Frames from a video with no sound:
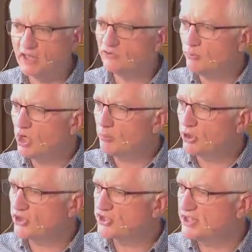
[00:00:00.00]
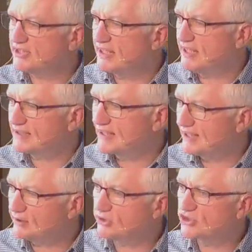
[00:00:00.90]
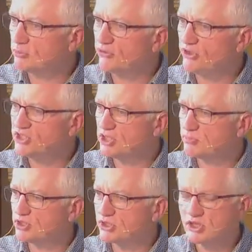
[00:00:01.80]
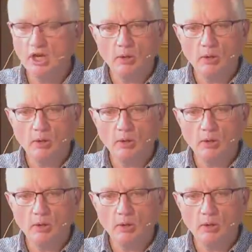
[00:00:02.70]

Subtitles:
from there because he had killed some of the Egyptians,